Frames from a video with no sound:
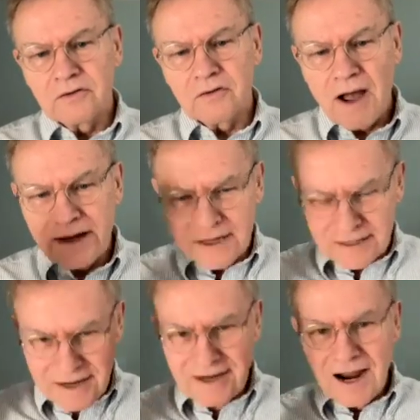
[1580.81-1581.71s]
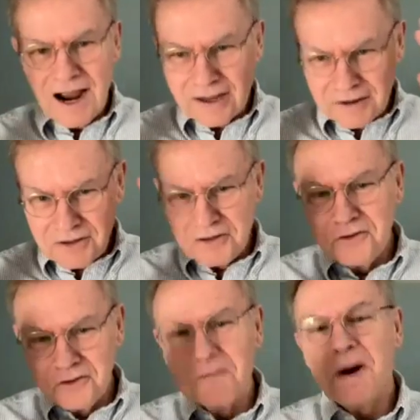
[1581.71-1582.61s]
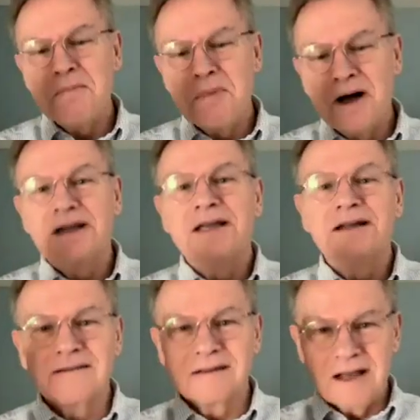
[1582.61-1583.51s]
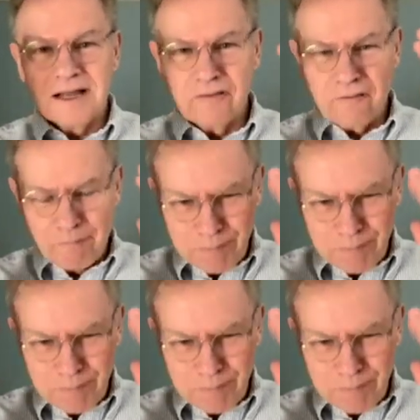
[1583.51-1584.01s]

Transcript: So I can use my body as a kind of